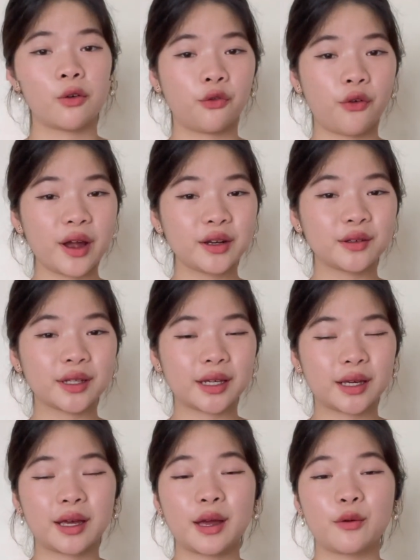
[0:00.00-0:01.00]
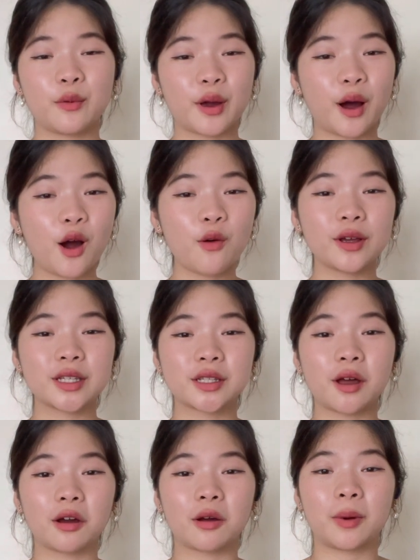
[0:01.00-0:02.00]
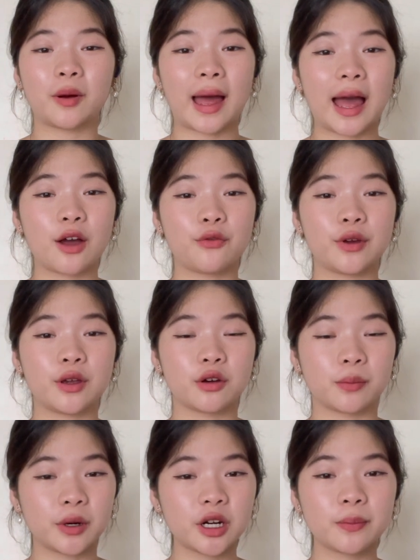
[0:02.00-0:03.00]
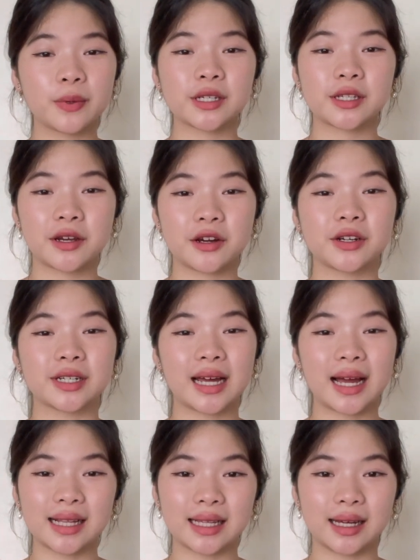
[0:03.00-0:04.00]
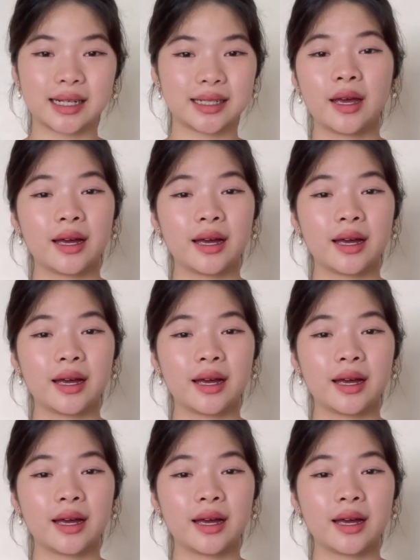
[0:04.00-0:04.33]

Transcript: Finally, we always talk about having your purpose here in Thailand.